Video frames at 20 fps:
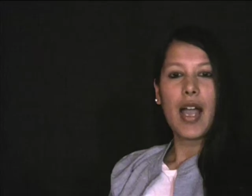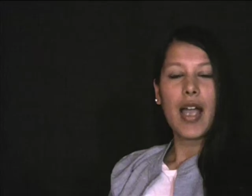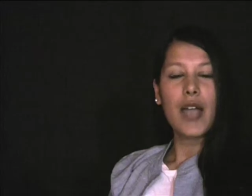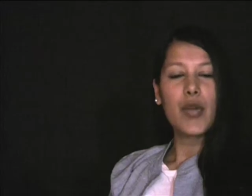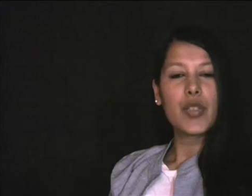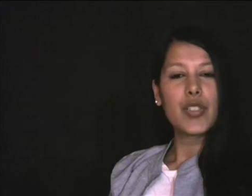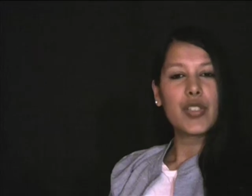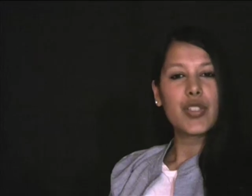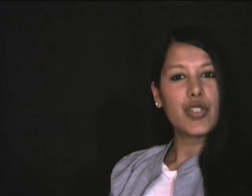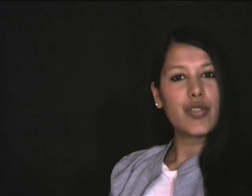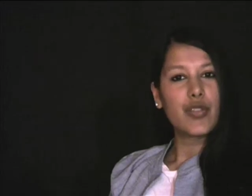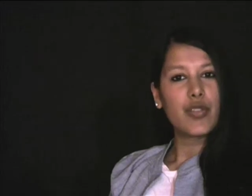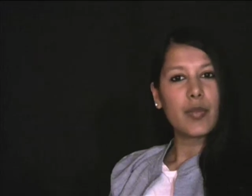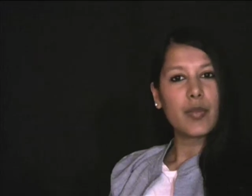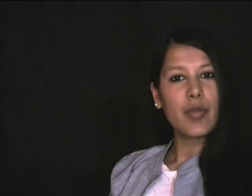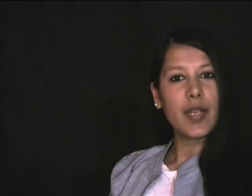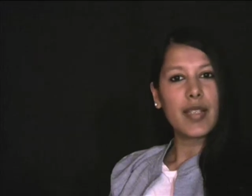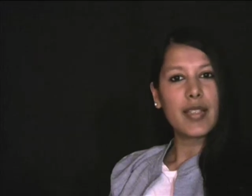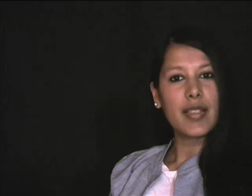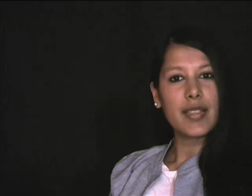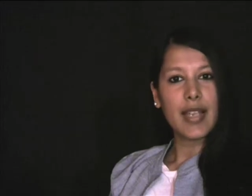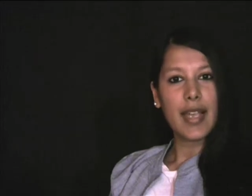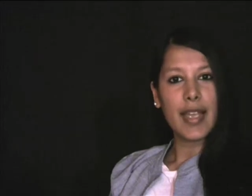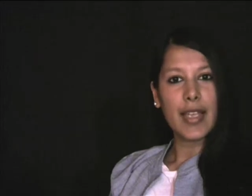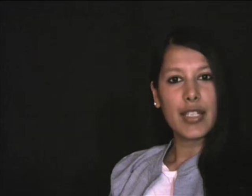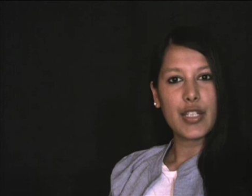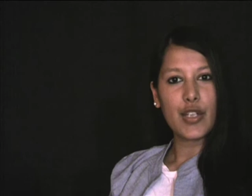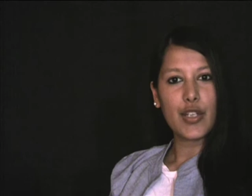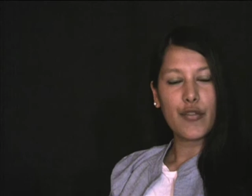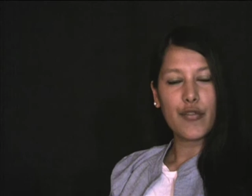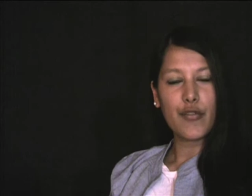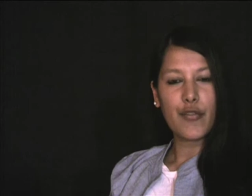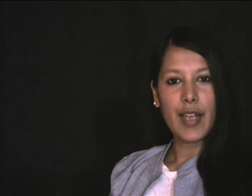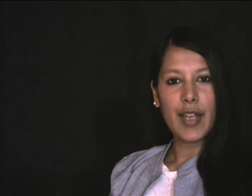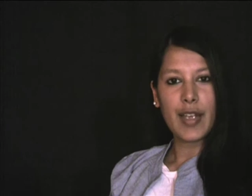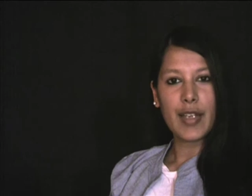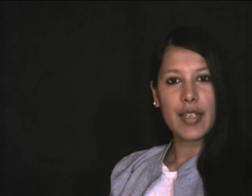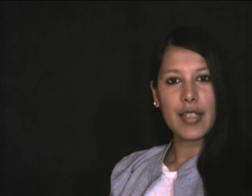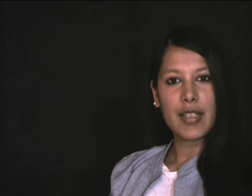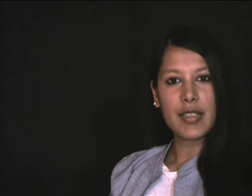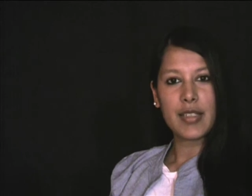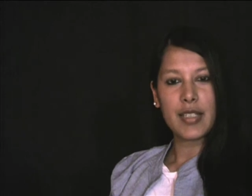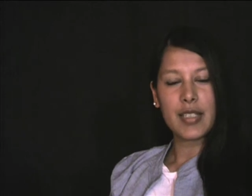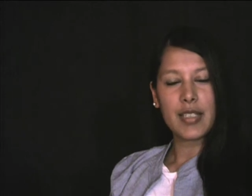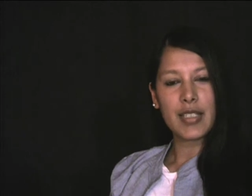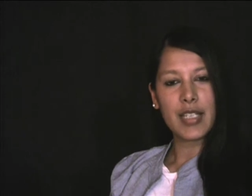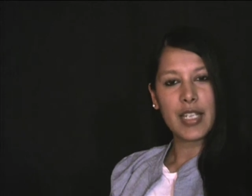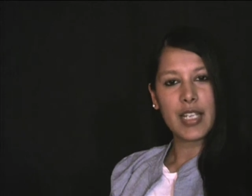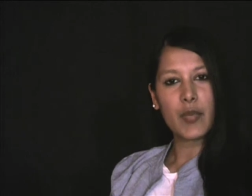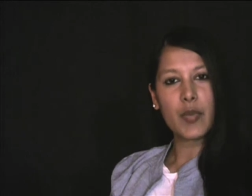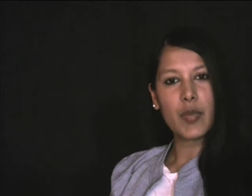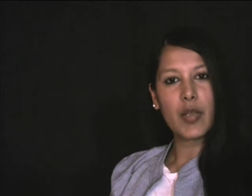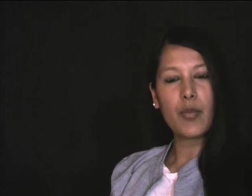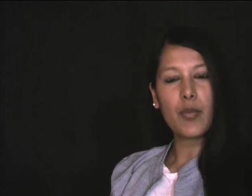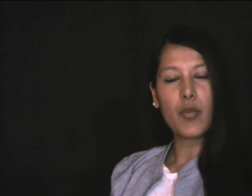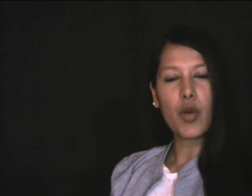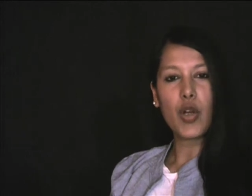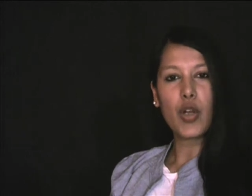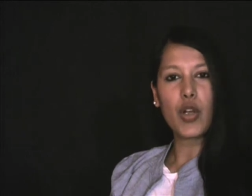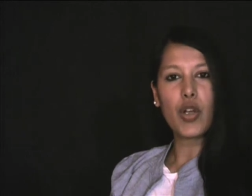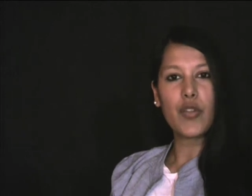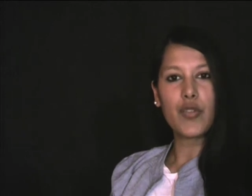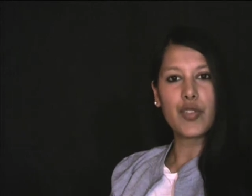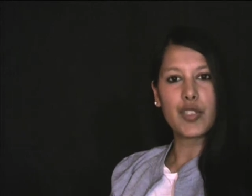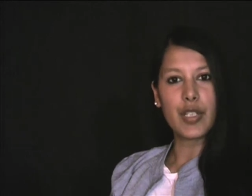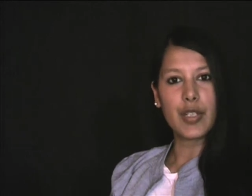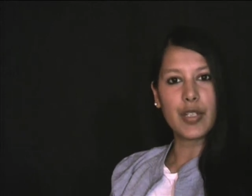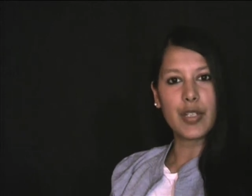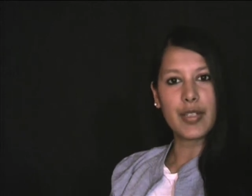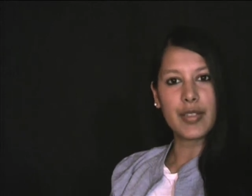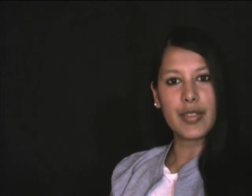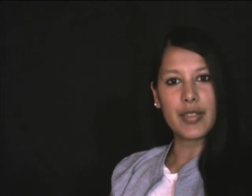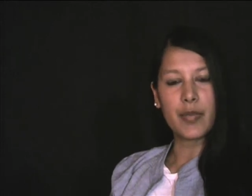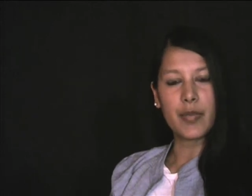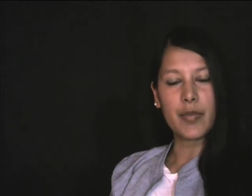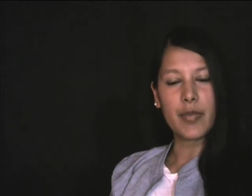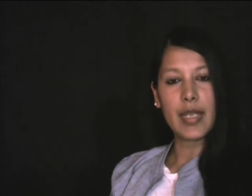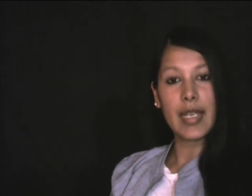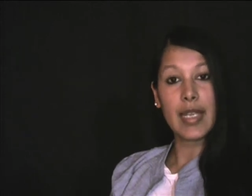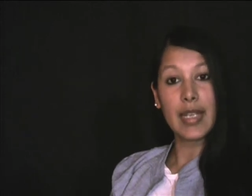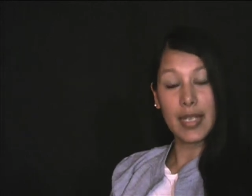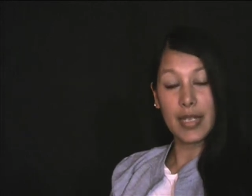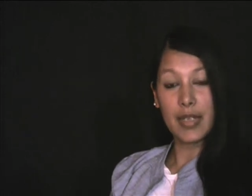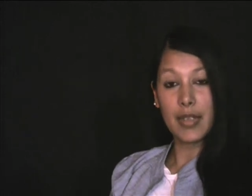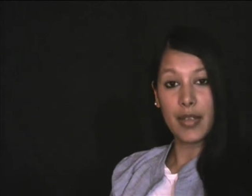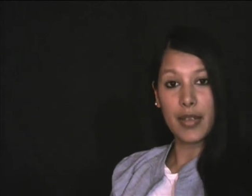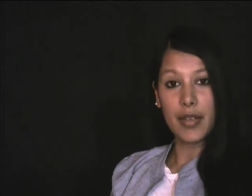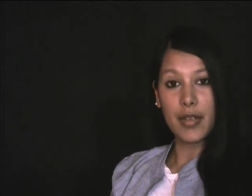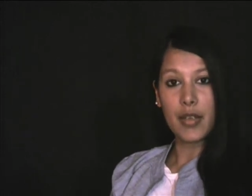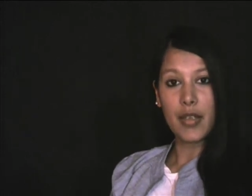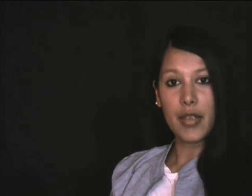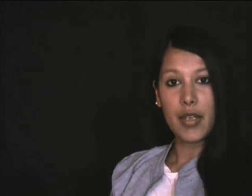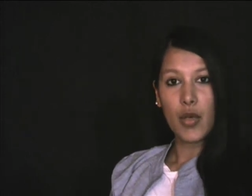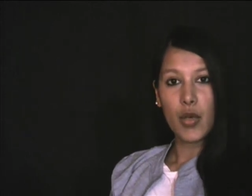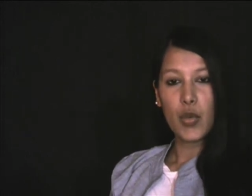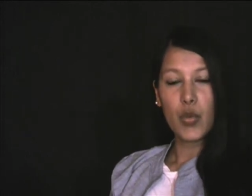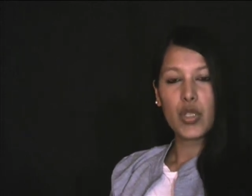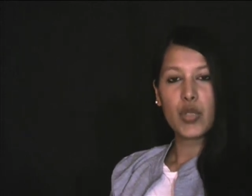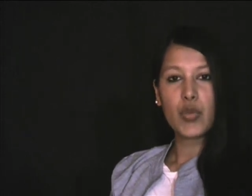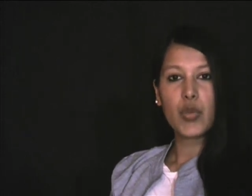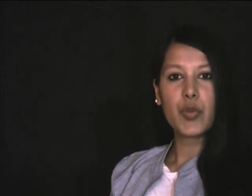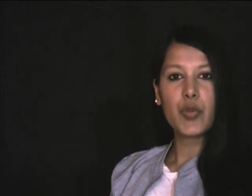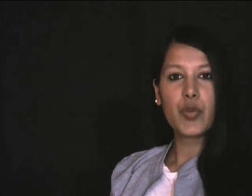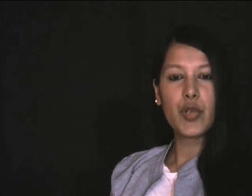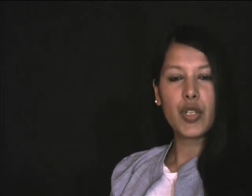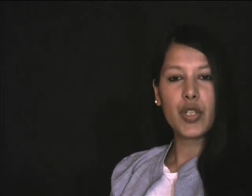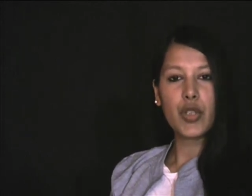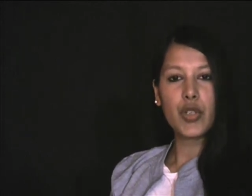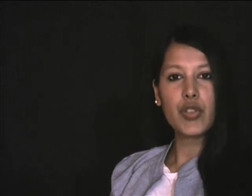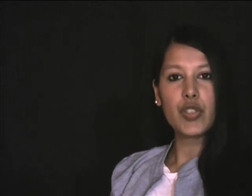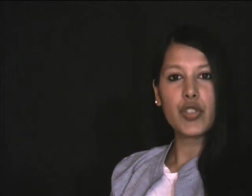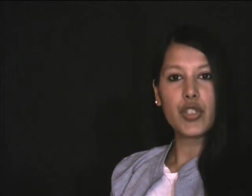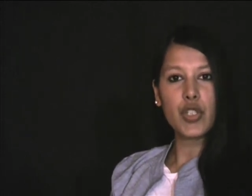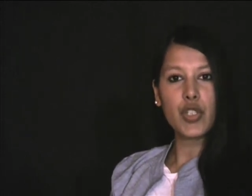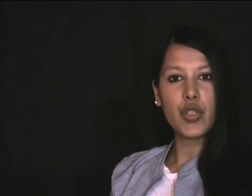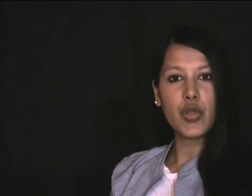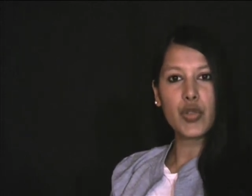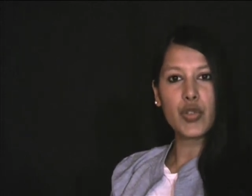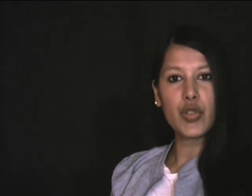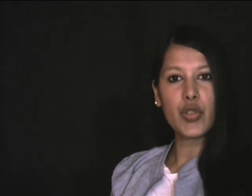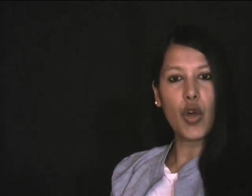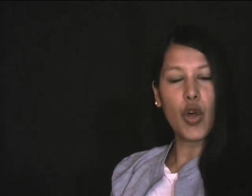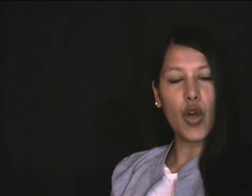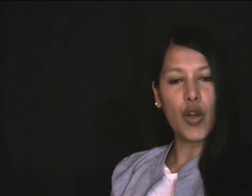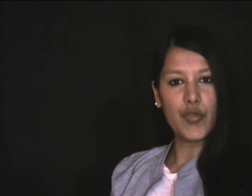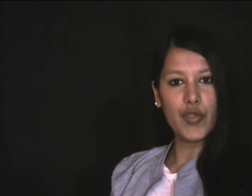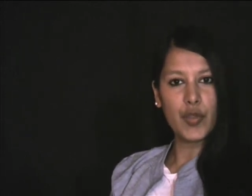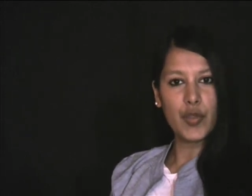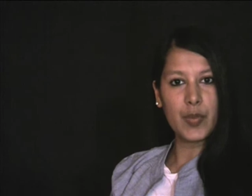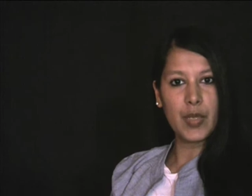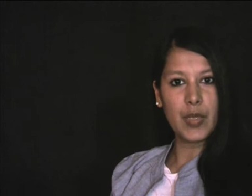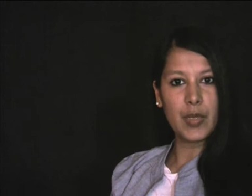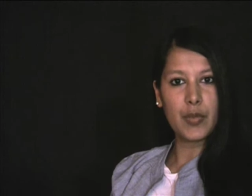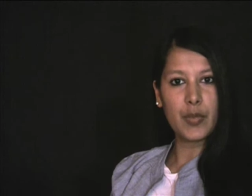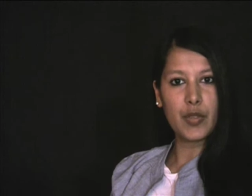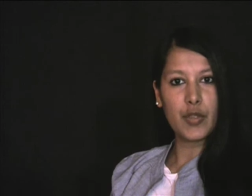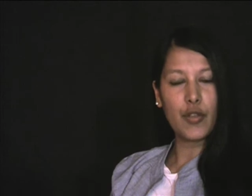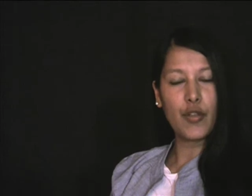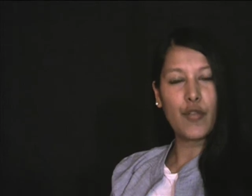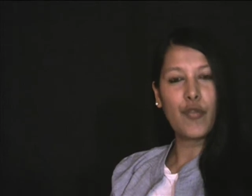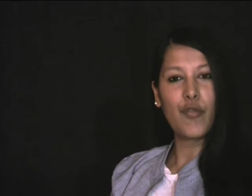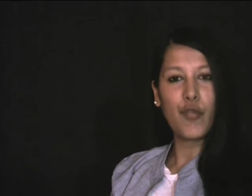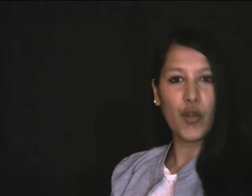I was driven by this idea of finding a sustainable model of journalism in India which would produce news of the people,